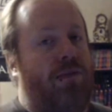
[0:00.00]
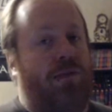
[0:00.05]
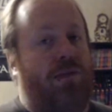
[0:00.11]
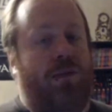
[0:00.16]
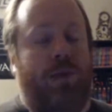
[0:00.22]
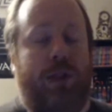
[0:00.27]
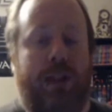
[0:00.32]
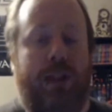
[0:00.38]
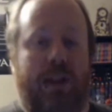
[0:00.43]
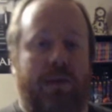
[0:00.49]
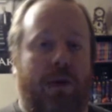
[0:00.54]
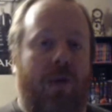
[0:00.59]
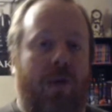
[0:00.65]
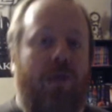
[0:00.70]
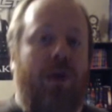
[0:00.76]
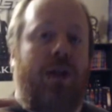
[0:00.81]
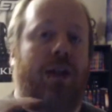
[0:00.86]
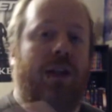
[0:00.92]
seep
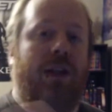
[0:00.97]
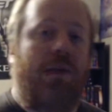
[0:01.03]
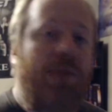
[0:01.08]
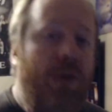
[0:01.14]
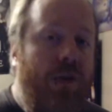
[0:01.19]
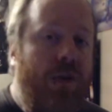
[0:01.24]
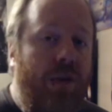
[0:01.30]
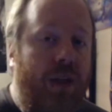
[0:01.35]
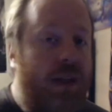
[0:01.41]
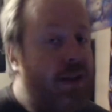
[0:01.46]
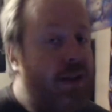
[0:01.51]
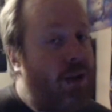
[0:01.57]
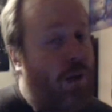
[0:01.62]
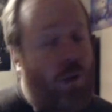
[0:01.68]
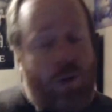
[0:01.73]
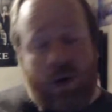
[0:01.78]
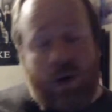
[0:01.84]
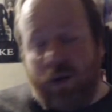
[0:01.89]
over into the movies,
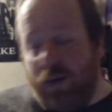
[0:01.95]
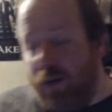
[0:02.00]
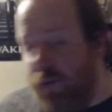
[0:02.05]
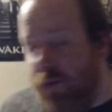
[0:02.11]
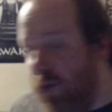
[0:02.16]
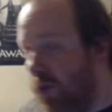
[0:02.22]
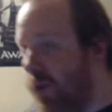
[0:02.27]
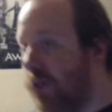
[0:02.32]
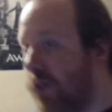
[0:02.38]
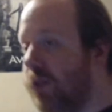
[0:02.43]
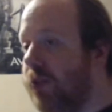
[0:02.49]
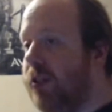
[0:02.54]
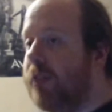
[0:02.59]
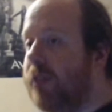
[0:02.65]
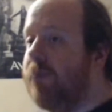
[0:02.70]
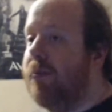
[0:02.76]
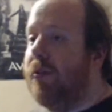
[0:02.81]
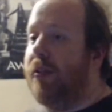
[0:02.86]
or if the movies will
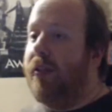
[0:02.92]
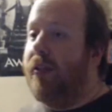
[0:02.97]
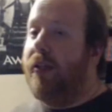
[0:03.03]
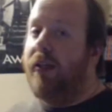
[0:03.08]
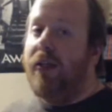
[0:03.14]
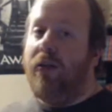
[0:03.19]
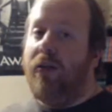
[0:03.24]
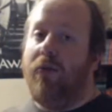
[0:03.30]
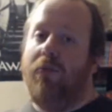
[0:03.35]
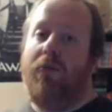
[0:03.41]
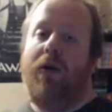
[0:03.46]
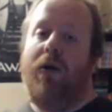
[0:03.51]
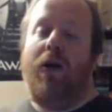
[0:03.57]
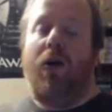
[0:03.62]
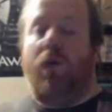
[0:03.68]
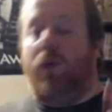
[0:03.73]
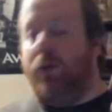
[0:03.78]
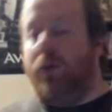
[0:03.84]
seep into them.
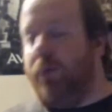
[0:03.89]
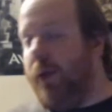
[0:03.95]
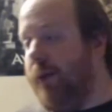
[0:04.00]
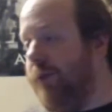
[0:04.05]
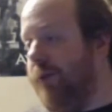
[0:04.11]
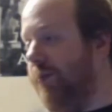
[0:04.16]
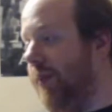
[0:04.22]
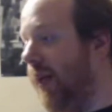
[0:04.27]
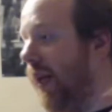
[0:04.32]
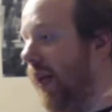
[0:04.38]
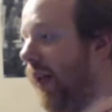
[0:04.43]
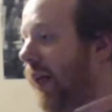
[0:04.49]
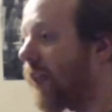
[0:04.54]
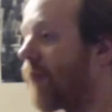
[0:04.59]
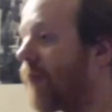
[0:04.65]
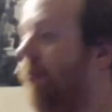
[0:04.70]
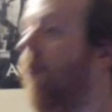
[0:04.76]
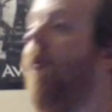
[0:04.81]
Which brings me to the
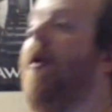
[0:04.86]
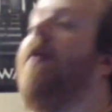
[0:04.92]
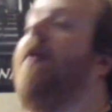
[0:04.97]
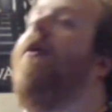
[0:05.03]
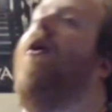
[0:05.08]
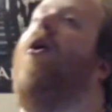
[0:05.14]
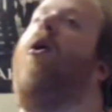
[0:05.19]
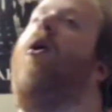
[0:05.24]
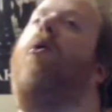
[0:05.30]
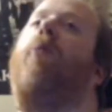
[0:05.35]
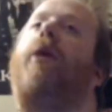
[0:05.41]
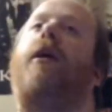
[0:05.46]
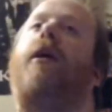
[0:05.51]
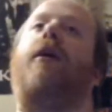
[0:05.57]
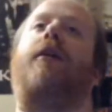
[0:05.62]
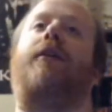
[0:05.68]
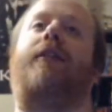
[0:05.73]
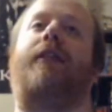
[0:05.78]
next point. Are we
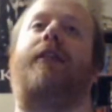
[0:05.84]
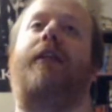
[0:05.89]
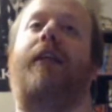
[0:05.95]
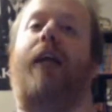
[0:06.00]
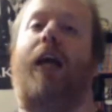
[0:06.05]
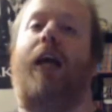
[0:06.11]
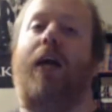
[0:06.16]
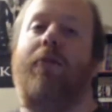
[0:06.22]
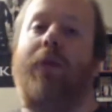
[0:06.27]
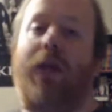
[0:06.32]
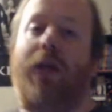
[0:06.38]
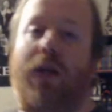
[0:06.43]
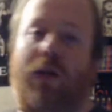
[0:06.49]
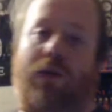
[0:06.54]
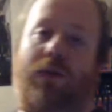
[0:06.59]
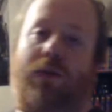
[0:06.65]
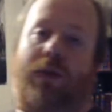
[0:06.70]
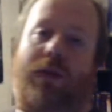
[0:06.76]
going to see
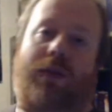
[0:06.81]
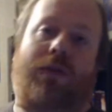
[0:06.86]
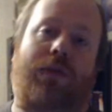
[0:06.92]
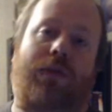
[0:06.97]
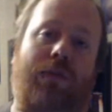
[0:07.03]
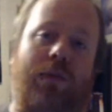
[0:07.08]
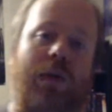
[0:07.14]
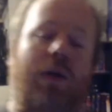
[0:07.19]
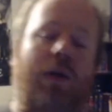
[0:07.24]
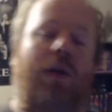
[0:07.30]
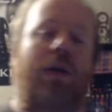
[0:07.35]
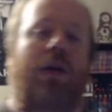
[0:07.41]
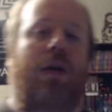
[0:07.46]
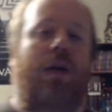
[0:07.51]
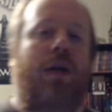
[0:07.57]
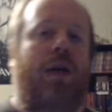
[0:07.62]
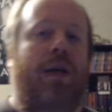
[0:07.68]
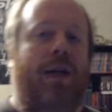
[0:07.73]
cameos
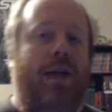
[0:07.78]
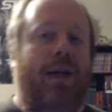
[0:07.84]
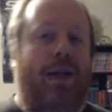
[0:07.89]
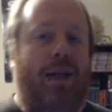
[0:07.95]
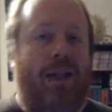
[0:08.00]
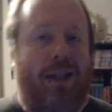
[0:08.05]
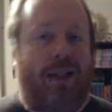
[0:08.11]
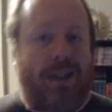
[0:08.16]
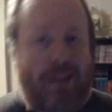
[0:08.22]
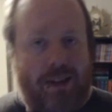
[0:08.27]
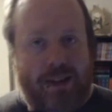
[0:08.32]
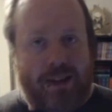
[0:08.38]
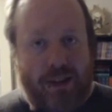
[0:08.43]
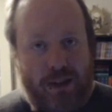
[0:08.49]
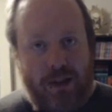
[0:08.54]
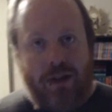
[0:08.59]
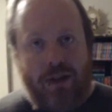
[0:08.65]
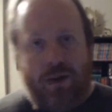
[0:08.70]
in season
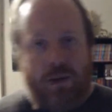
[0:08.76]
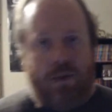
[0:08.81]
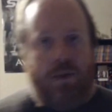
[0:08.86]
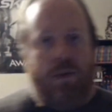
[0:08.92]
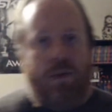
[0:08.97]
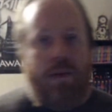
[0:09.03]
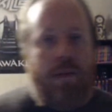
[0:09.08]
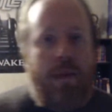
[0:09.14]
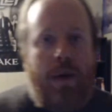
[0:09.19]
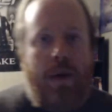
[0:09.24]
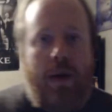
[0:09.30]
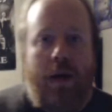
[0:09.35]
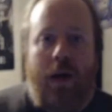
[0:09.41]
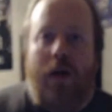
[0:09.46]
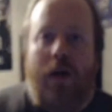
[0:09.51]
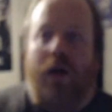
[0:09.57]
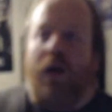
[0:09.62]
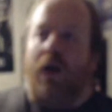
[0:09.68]
2?
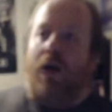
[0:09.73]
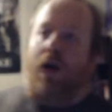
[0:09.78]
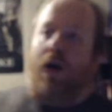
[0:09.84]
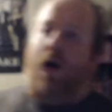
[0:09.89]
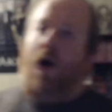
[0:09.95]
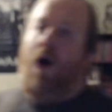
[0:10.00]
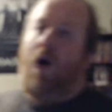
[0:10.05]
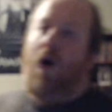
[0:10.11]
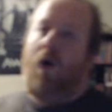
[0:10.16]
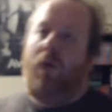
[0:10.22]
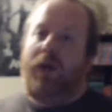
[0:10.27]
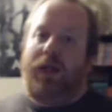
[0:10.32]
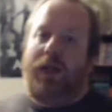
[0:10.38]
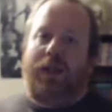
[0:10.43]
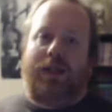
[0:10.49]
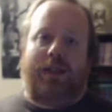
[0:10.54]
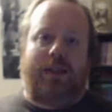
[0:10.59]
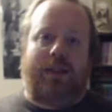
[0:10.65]
Are we
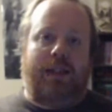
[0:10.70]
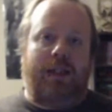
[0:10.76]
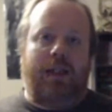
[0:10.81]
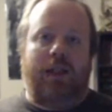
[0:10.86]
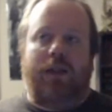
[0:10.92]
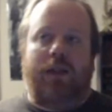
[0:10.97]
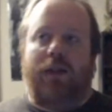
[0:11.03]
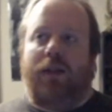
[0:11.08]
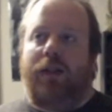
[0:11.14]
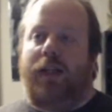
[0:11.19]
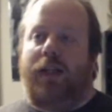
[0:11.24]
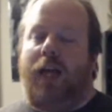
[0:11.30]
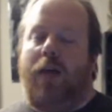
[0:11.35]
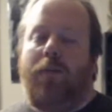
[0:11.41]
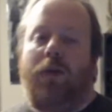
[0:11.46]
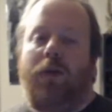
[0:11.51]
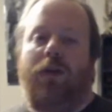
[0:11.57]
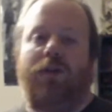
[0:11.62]
going to see
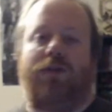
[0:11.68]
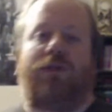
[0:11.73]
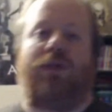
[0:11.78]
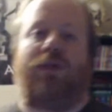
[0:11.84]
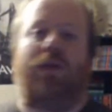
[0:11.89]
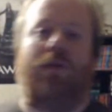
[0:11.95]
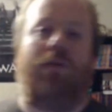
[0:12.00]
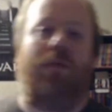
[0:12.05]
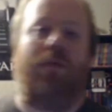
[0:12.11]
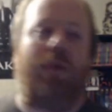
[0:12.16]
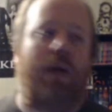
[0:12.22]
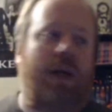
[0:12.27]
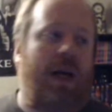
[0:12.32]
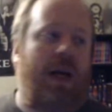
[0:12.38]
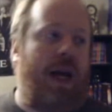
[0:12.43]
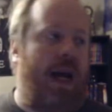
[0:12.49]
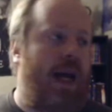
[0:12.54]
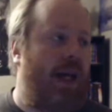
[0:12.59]
cameos from
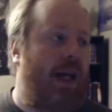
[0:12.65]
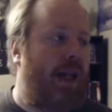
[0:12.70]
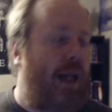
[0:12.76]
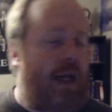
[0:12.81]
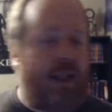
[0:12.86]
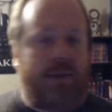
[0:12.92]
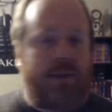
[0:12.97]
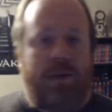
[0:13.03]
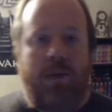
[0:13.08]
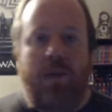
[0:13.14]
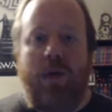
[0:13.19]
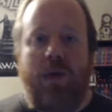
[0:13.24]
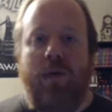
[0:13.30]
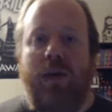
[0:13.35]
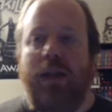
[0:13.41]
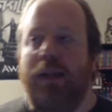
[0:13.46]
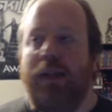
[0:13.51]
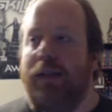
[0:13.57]
any of the X-Men
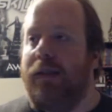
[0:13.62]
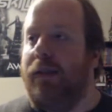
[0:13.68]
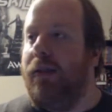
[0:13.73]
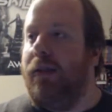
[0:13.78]
movies?